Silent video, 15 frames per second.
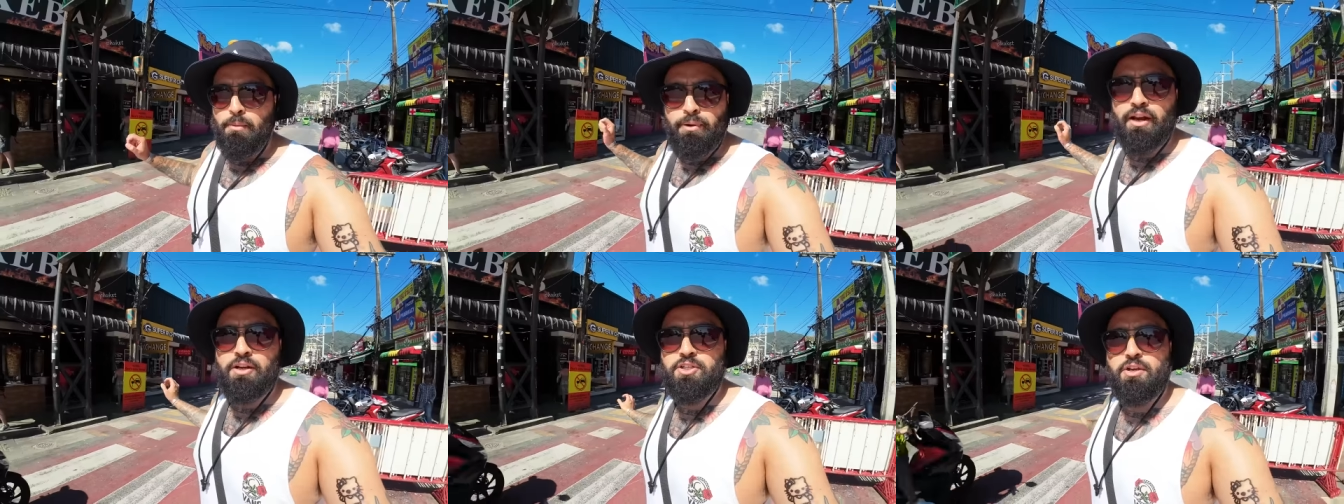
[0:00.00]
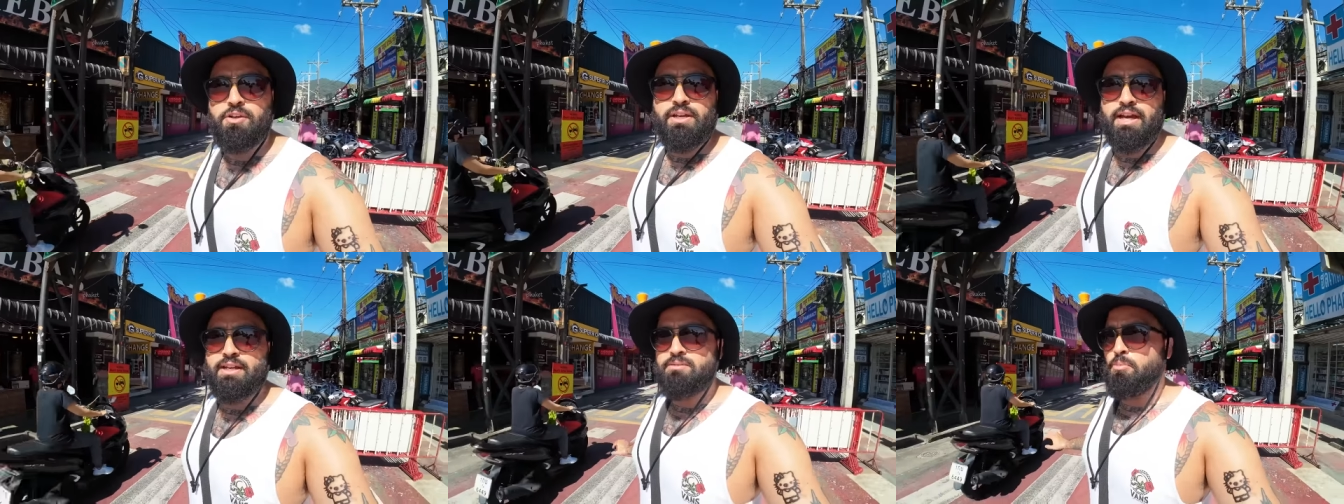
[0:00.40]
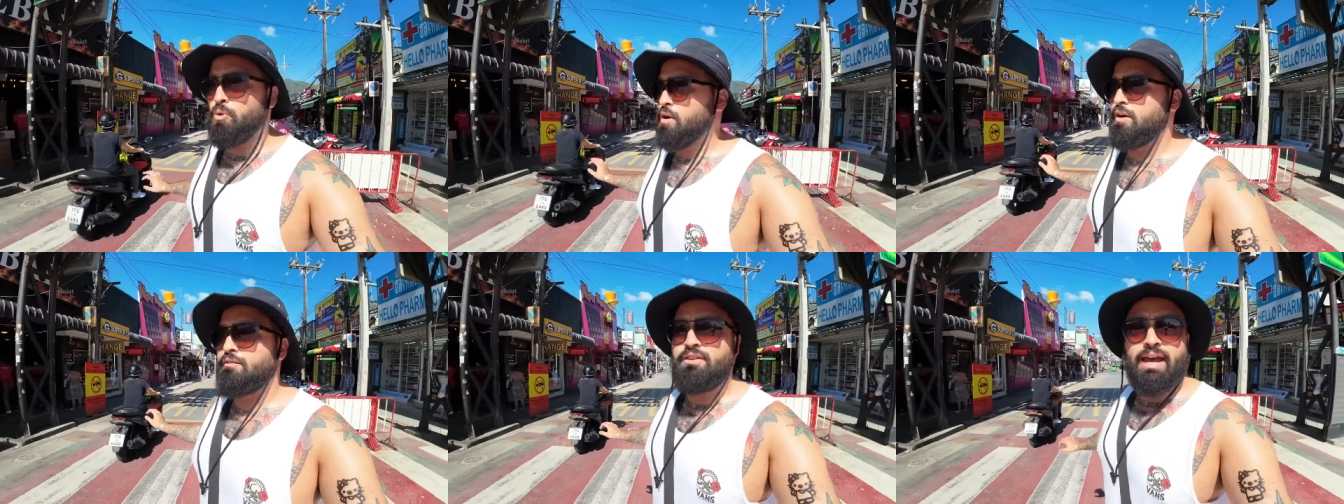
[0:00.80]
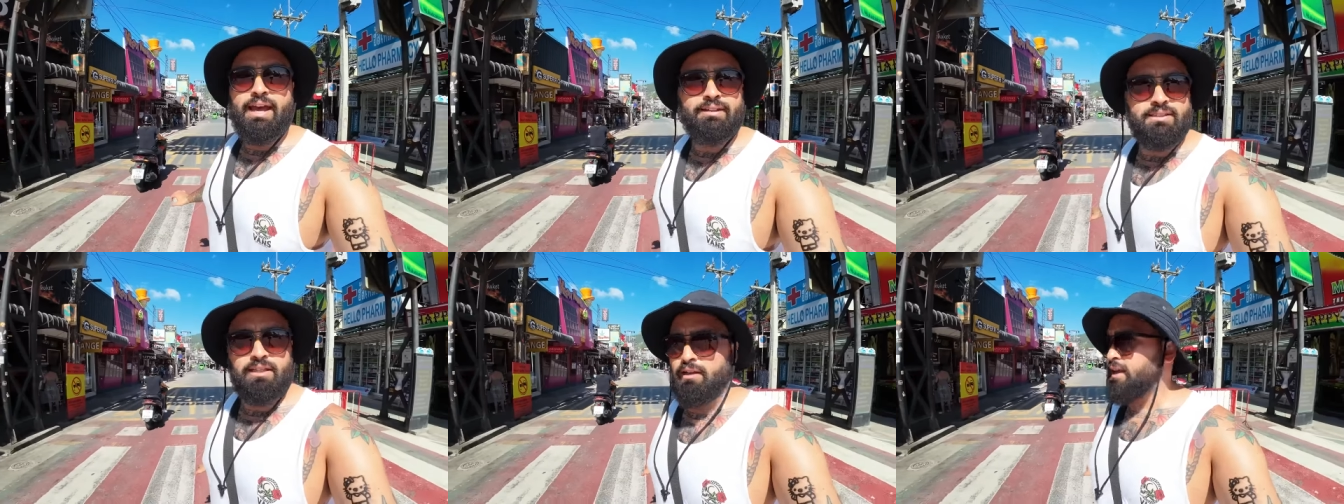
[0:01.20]
But I'll show you guys more of
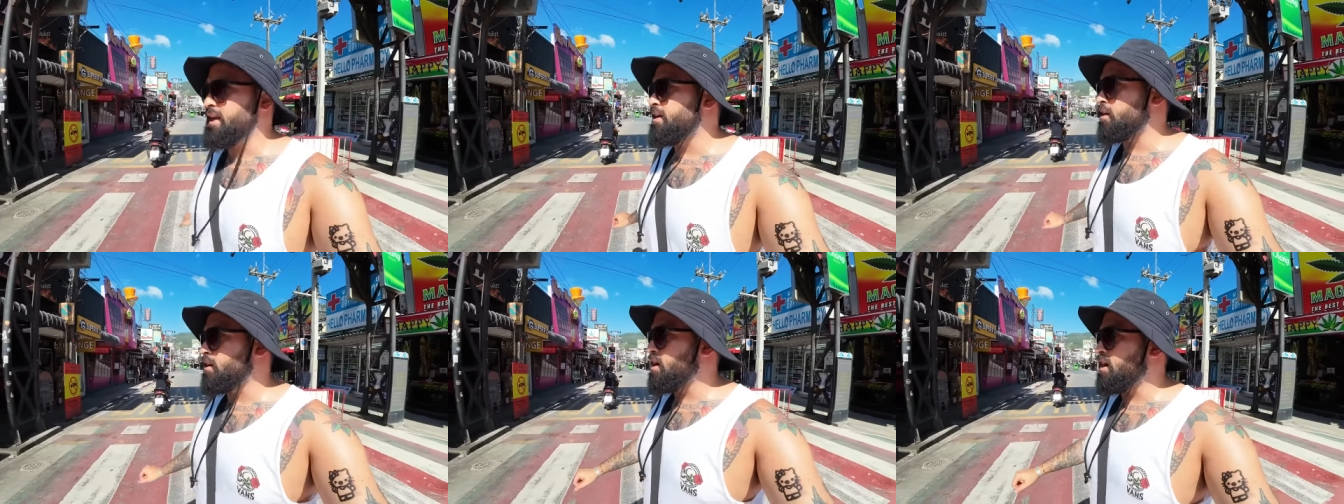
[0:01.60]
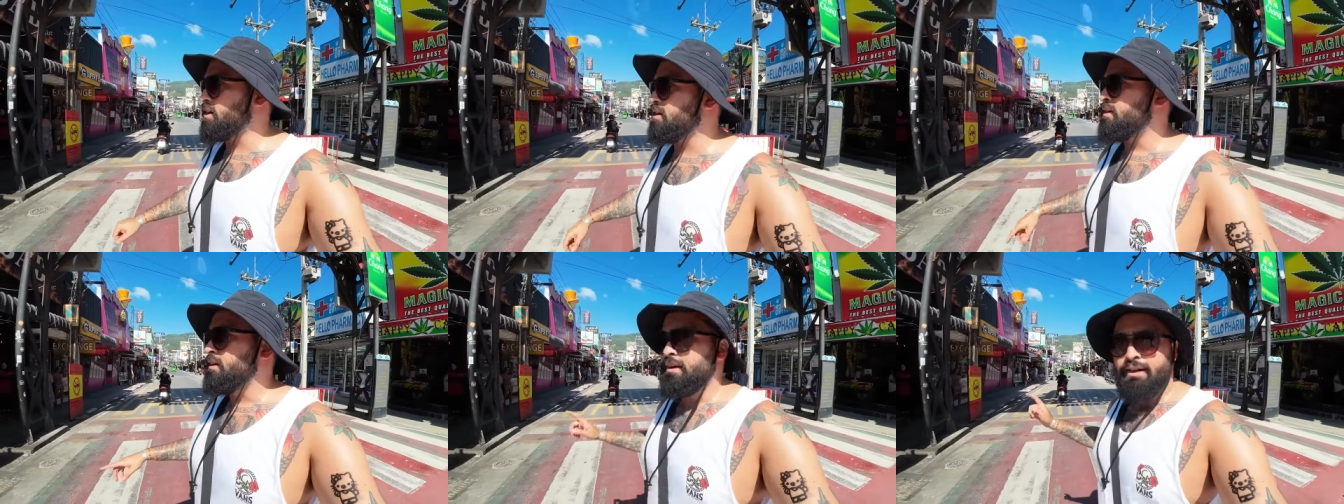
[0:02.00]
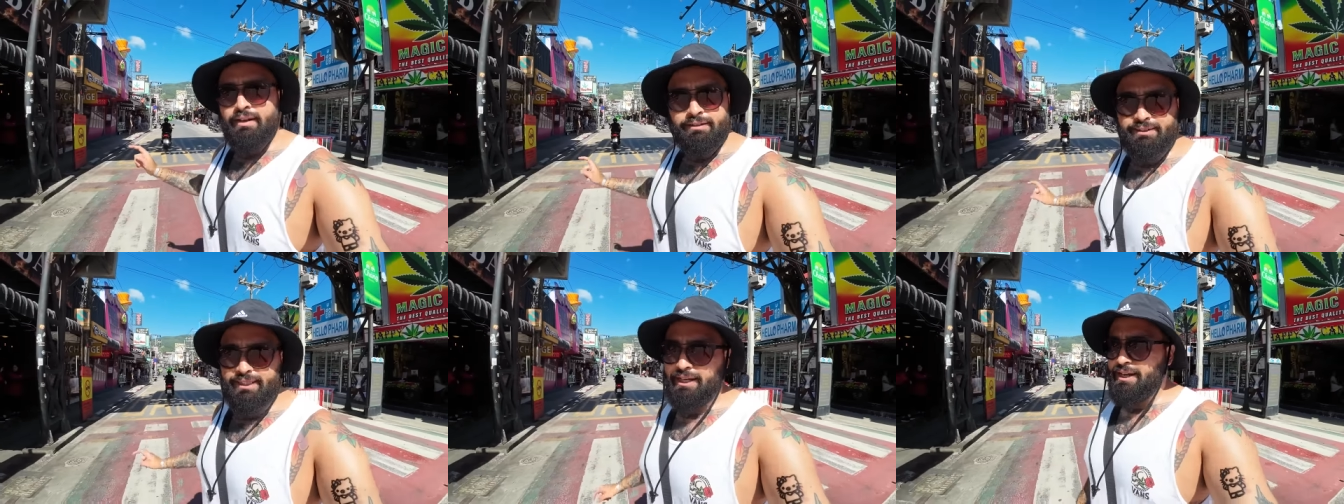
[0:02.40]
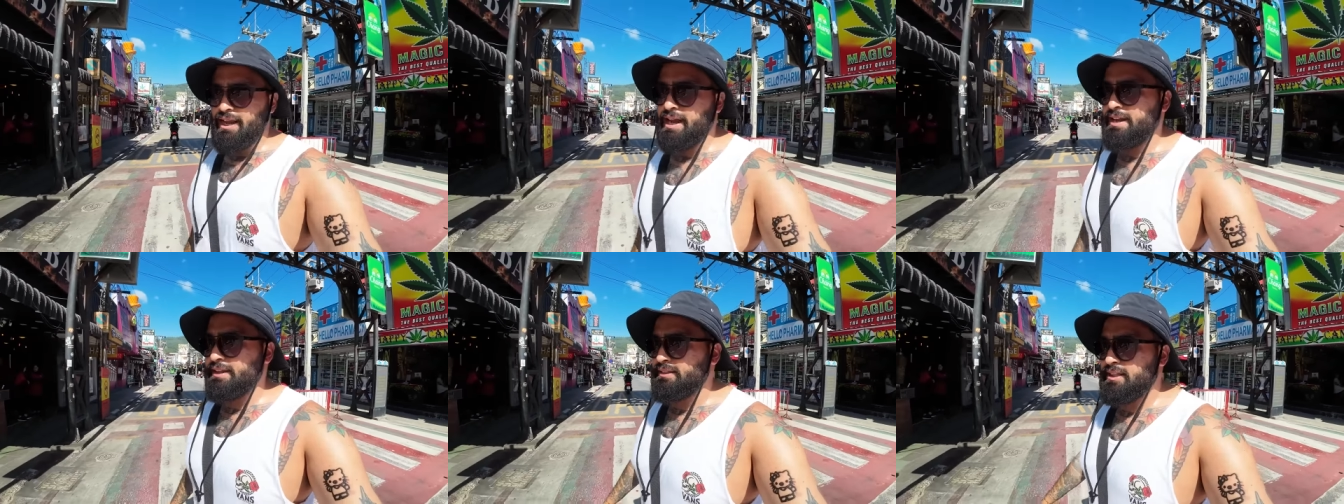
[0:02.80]
that later on
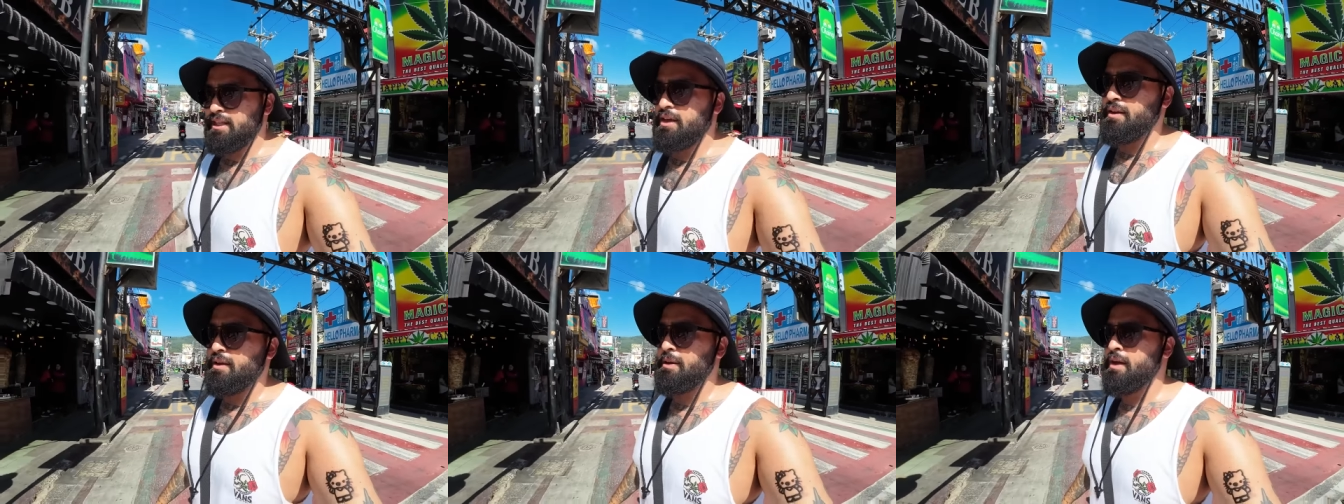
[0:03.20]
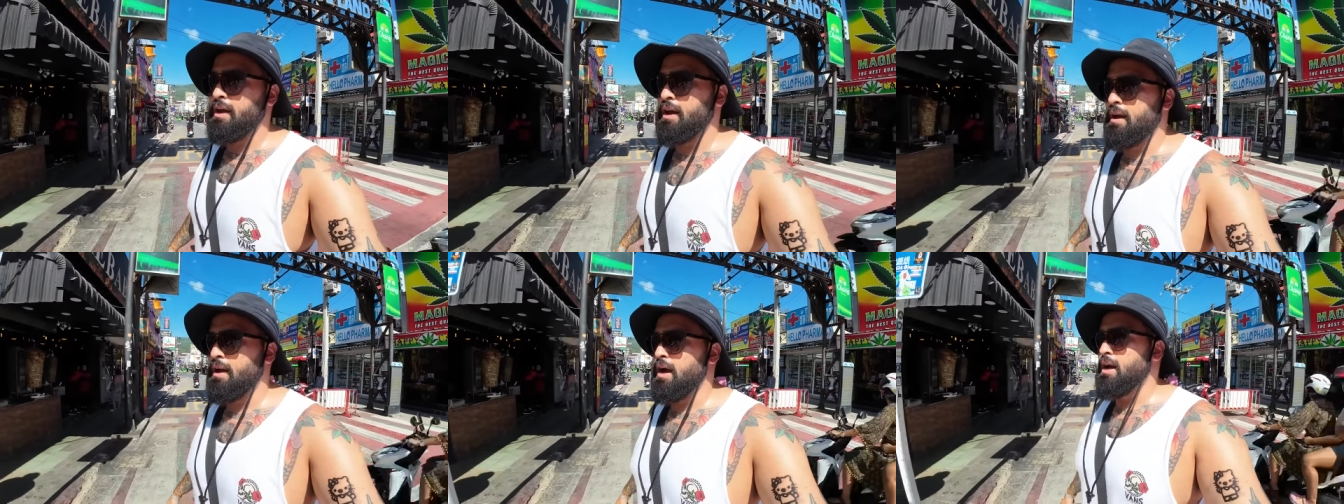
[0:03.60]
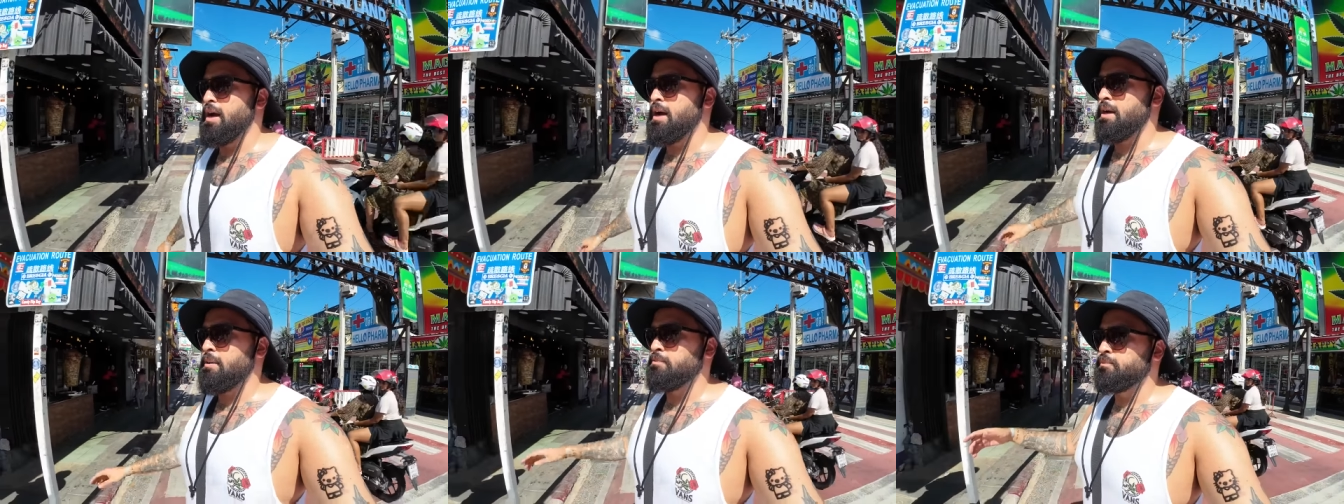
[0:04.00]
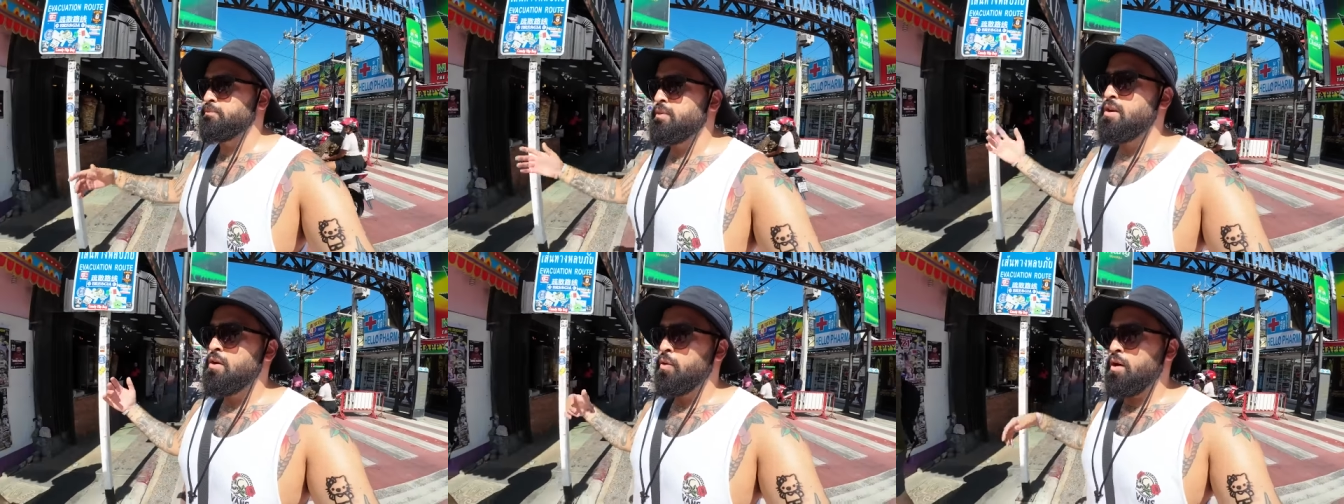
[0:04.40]
tonight um,
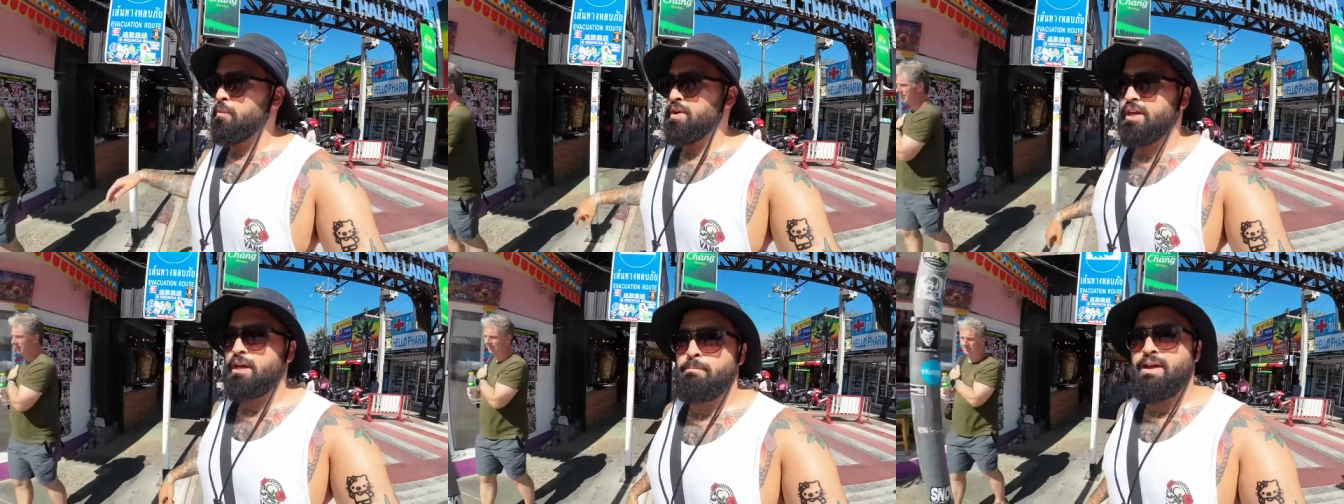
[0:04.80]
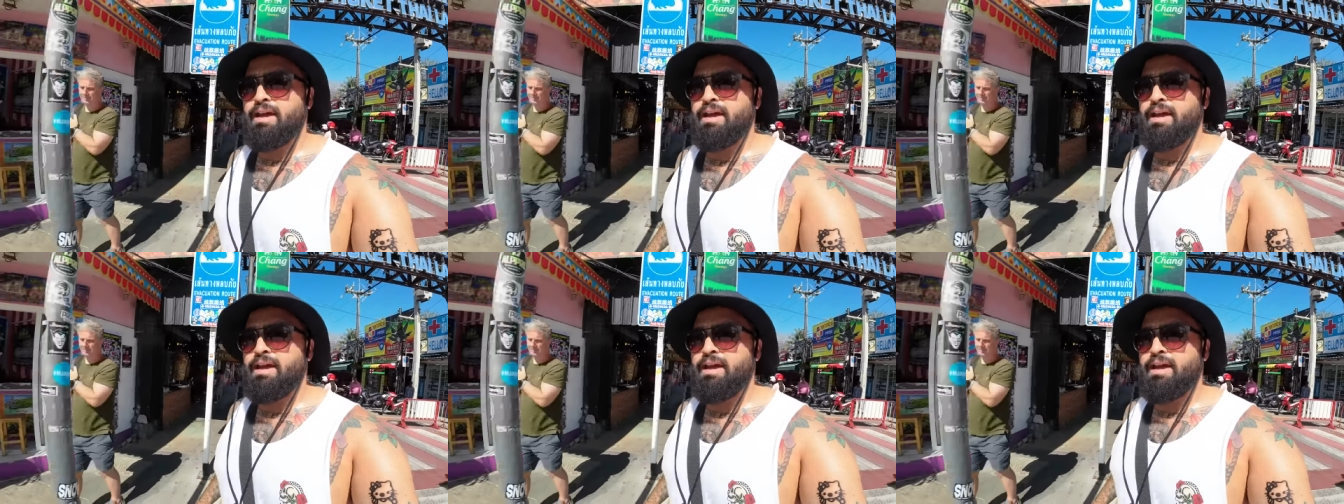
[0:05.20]
when we come